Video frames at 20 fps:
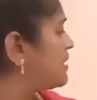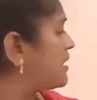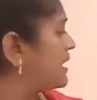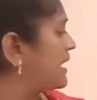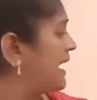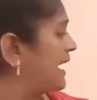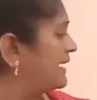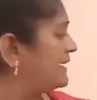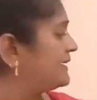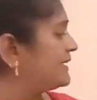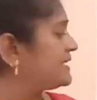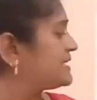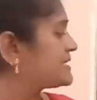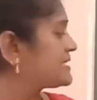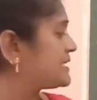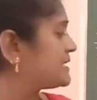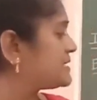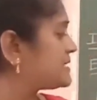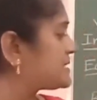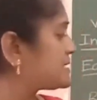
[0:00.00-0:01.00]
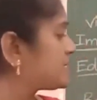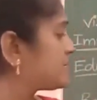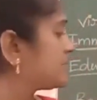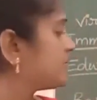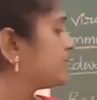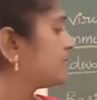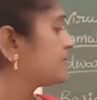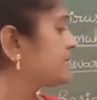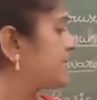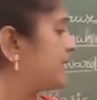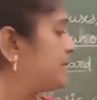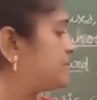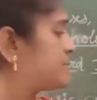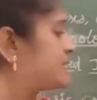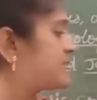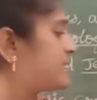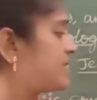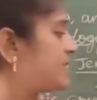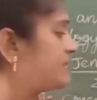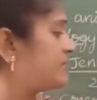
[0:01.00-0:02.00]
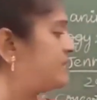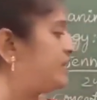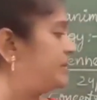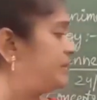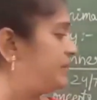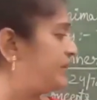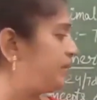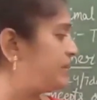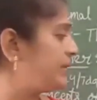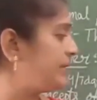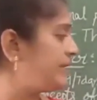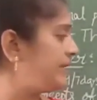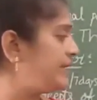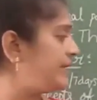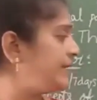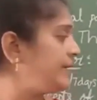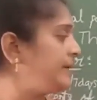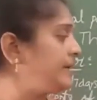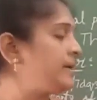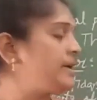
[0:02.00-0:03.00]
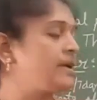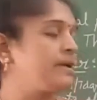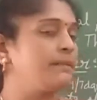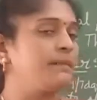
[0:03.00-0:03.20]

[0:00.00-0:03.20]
Antigens, types of immunity,